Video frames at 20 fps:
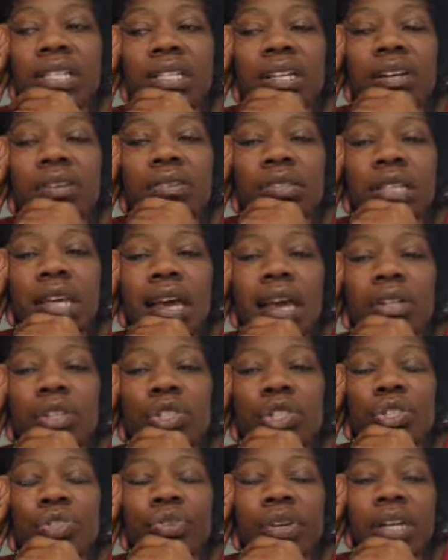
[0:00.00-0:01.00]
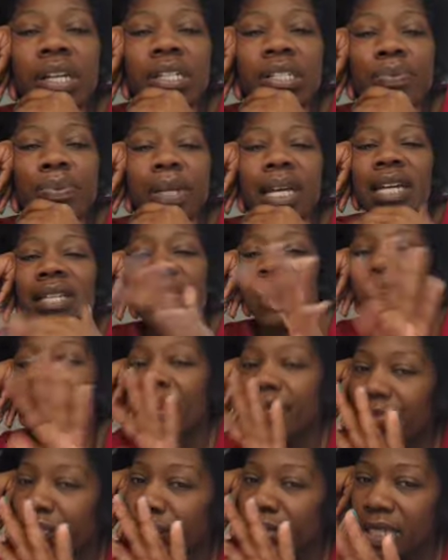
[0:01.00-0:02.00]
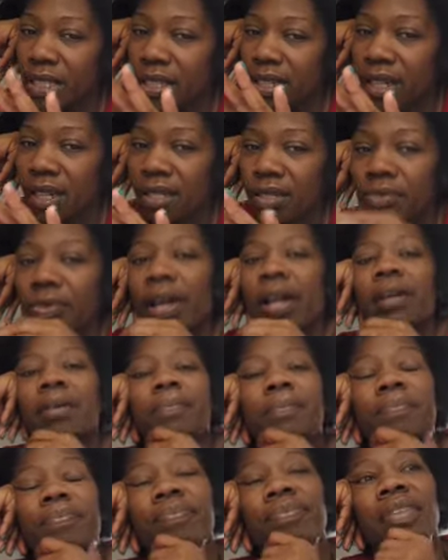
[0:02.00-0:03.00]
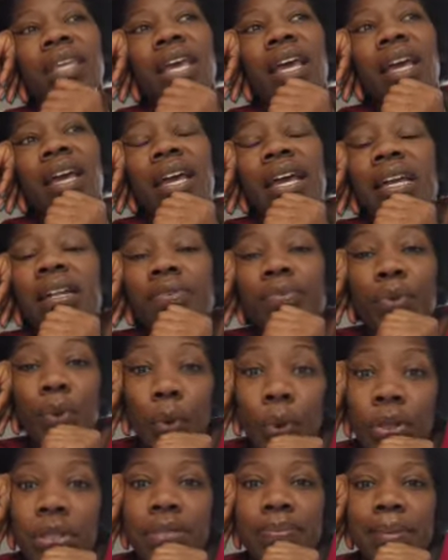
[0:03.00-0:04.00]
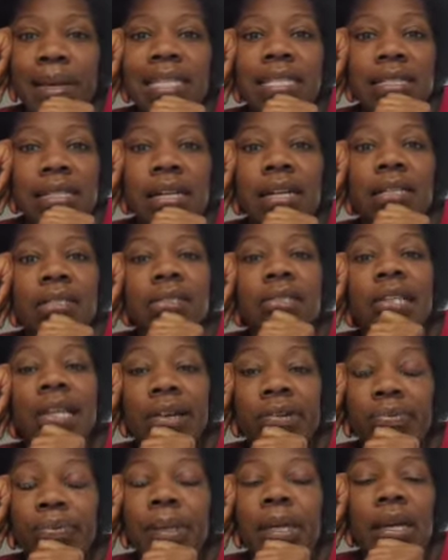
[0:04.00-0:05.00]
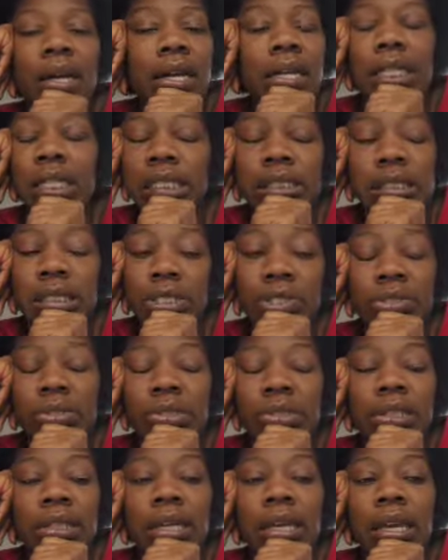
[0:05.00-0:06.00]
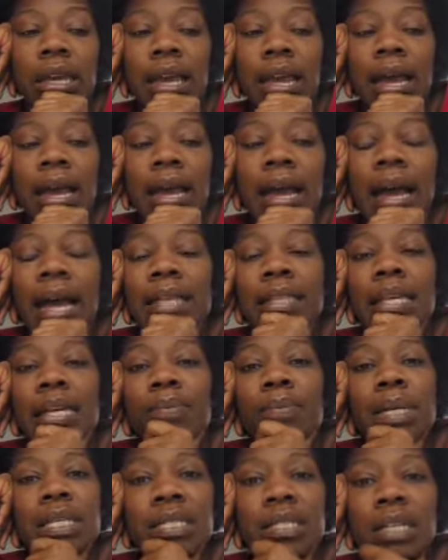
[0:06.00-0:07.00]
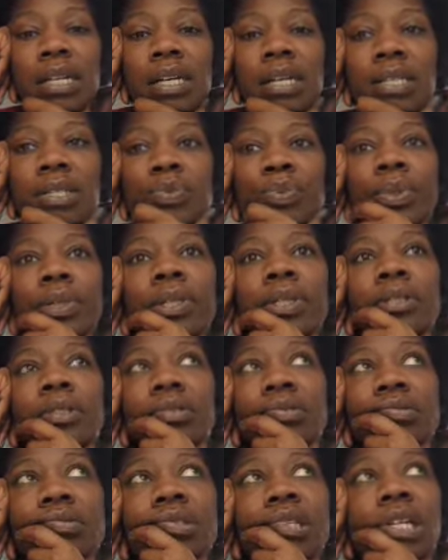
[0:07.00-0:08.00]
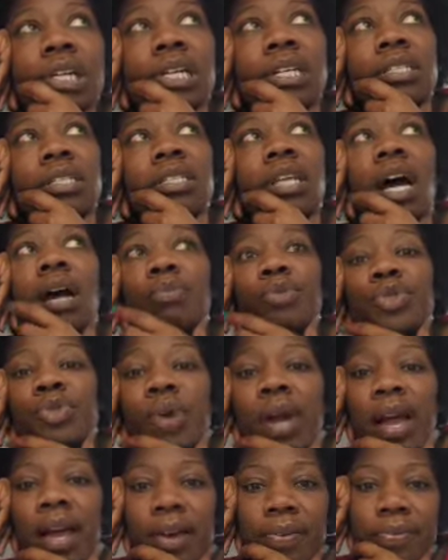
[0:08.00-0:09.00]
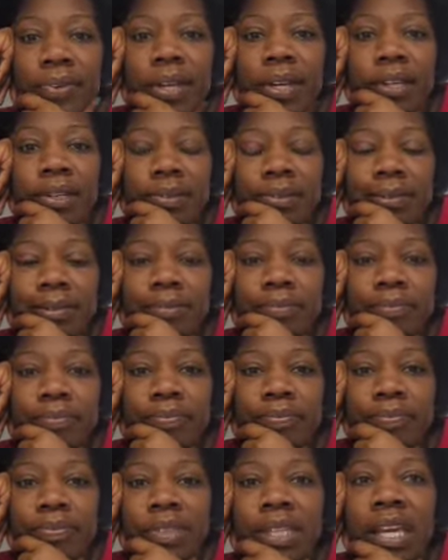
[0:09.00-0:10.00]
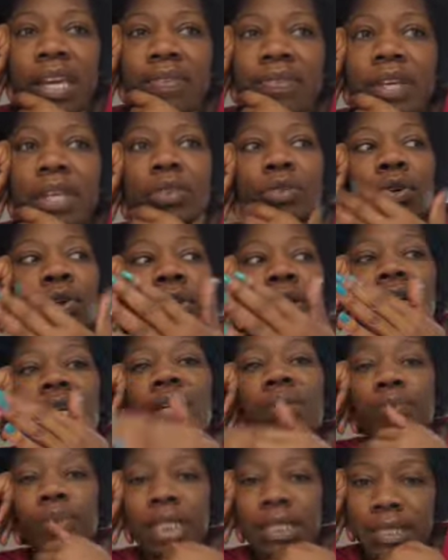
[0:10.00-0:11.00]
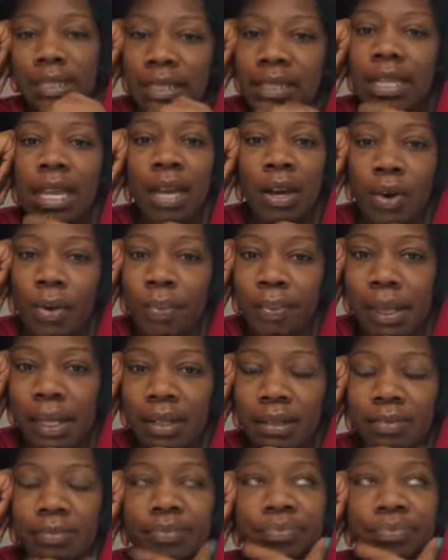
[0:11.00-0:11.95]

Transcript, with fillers: sounds kind of strange because I have 3 sons, right? And of course my sons love me unconditionally. I think my sons would stop traffic if they thought it would help me.